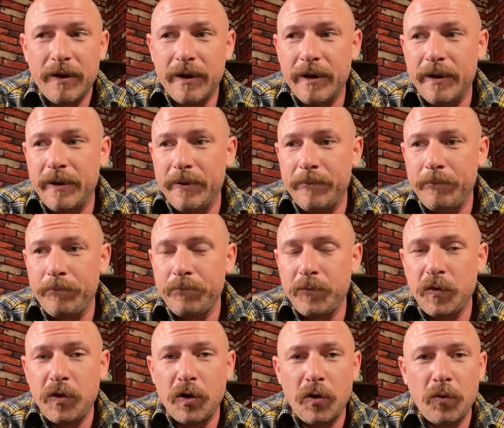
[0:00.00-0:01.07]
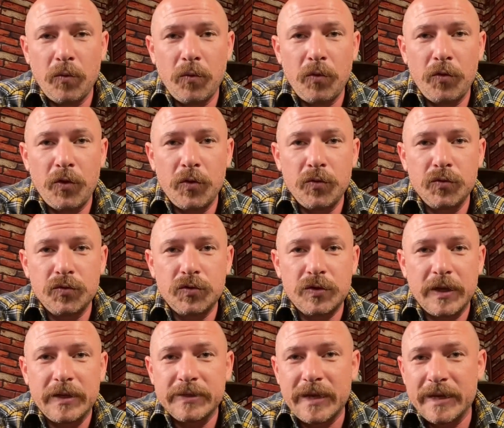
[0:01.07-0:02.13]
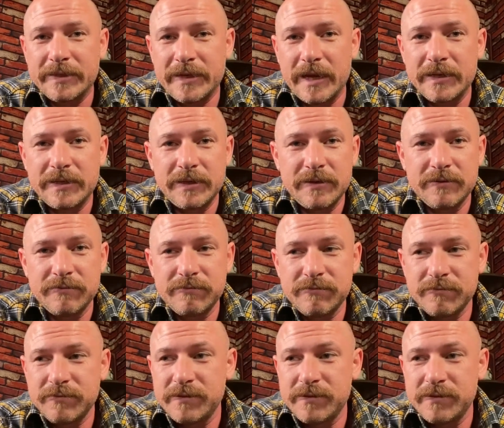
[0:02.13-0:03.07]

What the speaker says: those things I said to you,